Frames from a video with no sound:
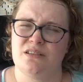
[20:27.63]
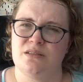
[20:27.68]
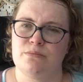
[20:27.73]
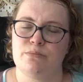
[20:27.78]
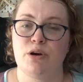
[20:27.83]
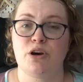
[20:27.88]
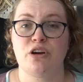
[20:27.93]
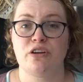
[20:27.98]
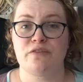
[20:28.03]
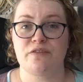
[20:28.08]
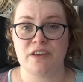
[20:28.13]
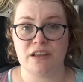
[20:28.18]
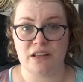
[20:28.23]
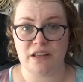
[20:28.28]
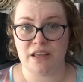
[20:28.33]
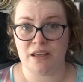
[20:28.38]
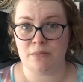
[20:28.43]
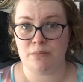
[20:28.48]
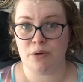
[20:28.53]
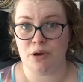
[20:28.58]

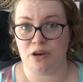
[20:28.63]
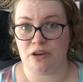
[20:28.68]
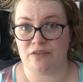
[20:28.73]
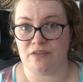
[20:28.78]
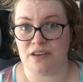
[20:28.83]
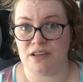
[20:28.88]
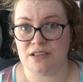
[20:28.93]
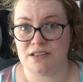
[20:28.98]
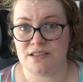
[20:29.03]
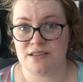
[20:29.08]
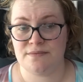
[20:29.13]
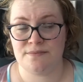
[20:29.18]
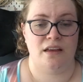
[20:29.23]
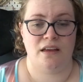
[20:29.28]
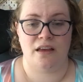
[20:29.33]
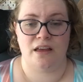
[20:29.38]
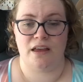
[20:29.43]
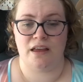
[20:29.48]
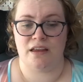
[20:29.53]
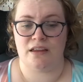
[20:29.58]
Perfectly Imperfect.
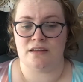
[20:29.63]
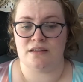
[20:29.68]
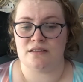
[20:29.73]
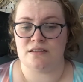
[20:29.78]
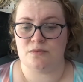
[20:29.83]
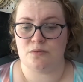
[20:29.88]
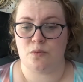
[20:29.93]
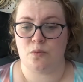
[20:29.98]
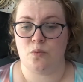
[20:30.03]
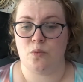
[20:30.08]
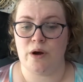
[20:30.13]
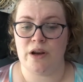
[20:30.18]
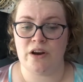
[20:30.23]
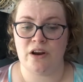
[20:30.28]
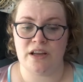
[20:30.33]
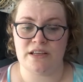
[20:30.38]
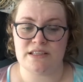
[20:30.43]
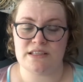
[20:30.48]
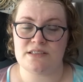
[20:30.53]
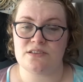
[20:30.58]
And when
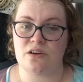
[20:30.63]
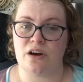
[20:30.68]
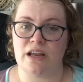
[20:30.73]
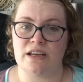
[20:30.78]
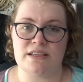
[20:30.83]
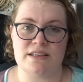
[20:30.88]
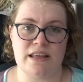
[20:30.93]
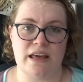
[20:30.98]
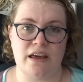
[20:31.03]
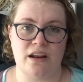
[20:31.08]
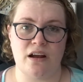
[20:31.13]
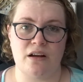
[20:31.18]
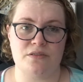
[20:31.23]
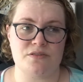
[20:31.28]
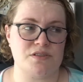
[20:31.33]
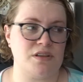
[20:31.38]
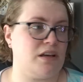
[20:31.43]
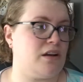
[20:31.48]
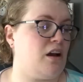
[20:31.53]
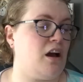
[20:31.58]
I designed that, I
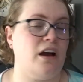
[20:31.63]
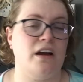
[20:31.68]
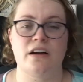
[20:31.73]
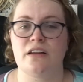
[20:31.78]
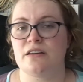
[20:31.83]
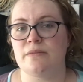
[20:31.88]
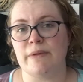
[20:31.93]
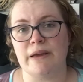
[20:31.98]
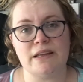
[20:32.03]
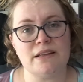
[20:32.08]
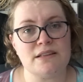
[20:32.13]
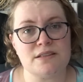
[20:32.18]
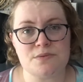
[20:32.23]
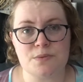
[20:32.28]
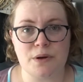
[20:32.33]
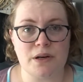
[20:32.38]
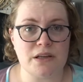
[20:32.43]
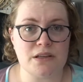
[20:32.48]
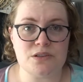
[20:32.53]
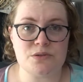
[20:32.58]
was like, I gotta make this
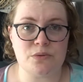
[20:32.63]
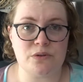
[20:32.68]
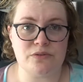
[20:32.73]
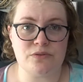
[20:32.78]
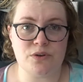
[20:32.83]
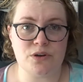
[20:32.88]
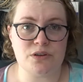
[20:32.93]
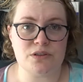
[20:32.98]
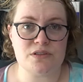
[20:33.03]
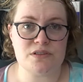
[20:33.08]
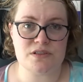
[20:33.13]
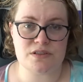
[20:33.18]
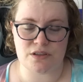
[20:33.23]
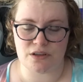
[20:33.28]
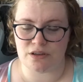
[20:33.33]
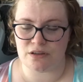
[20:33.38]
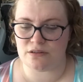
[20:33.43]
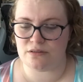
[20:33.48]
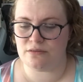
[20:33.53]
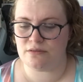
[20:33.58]
one into a font.
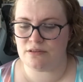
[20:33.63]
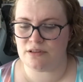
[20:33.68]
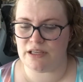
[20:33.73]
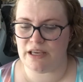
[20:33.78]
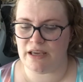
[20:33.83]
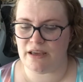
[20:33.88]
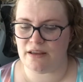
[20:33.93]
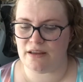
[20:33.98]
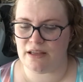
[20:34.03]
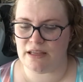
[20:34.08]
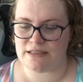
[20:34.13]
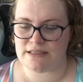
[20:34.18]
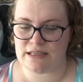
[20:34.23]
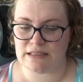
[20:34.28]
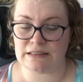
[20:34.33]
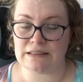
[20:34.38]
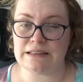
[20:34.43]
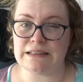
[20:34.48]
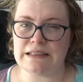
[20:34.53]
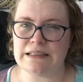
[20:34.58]
So yeah, it's a
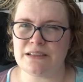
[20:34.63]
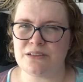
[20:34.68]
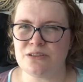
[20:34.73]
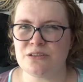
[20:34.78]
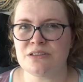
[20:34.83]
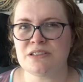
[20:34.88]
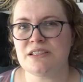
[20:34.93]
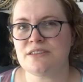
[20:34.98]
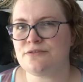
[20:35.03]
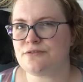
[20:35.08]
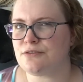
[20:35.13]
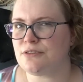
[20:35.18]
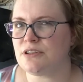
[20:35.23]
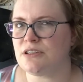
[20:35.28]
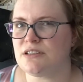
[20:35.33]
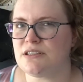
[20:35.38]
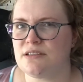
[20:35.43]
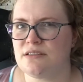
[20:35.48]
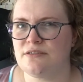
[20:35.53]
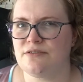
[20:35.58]
little
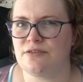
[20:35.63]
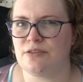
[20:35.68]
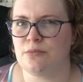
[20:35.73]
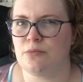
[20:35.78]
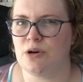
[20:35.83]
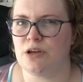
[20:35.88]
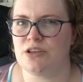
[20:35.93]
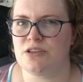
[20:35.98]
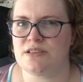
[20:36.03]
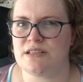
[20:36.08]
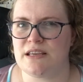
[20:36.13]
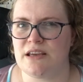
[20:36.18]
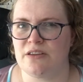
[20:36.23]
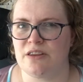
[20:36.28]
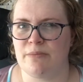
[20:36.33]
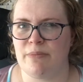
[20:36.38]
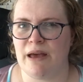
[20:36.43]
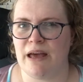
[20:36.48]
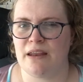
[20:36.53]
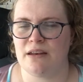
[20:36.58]
different from what you see on
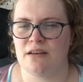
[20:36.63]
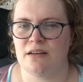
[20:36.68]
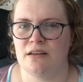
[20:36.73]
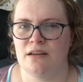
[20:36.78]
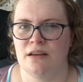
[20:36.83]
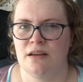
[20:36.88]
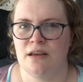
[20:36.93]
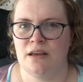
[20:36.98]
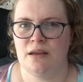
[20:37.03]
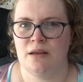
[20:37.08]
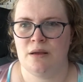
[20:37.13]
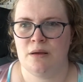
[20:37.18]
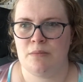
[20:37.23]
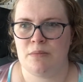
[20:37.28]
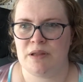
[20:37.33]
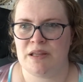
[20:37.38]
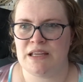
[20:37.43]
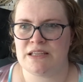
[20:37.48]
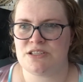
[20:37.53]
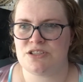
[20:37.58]
the pattern,
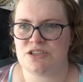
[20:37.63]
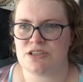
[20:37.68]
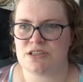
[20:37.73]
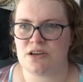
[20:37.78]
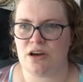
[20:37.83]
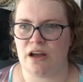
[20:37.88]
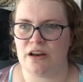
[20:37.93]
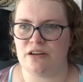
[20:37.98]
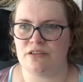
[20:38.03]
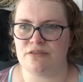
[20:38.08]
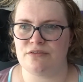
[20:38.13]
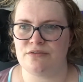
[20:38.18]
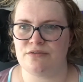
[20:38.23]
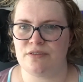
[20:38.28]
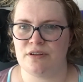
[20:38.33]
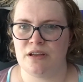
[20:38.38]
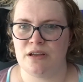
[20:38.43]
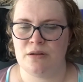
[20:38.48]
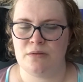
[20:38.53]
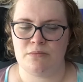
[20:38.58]
but that's just kind of
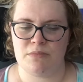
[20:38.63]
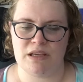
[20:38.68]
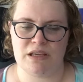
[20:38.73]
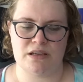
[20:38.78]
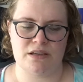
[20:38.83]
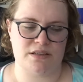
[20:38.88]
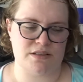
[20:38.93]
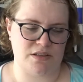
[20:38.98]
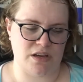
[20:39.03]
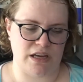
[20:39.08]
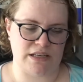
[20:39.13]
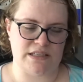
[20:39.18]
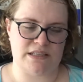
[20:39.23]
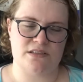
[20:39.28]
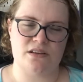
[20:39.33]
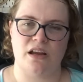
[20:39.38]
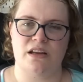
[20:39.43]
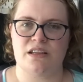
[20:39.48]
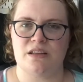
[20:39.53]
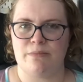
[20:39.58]
because I
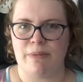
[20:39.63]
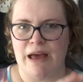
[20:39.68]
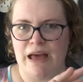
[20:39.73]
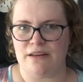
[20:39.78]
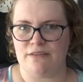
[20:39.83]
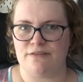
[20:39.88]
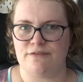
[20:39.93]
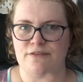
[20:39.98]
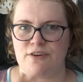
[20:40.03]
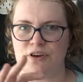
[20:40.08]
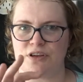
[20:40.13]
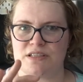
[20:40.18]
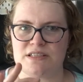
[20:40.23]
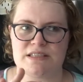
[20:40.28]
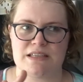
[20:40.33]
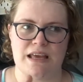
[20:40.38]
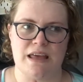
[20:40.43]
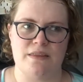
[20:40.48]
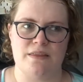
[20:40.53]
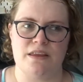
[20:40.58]
designed the pattern
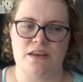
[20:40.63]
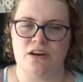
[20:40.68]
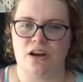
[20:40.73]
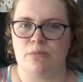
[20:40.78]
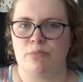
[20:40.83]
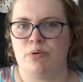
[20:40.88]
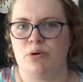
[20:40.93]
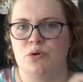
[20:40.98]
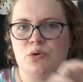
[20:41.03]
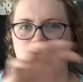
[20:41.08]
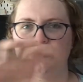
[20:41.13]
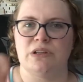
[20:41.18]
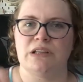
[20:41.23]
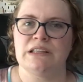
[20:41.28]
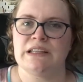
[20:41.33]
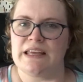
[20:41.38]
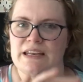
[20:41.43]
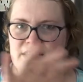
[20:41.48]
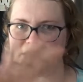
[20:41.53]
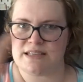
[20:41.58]
first and then I pulled the
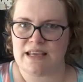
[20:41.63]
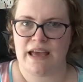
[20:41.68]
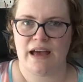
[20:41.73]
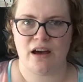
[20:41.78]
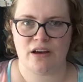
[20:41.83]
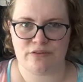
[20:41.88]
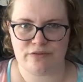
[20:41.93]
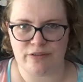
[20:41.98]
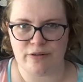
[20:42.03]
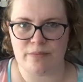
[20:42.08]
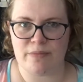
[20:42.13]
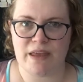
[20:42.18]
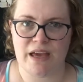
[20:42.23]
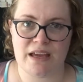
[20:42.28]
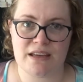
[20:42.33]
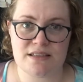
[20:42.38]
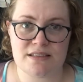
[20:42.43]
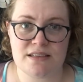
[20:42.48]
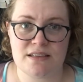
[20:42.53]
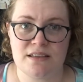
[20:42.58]
letters out from
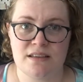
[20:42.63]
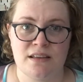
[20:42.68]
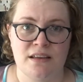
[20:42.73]
that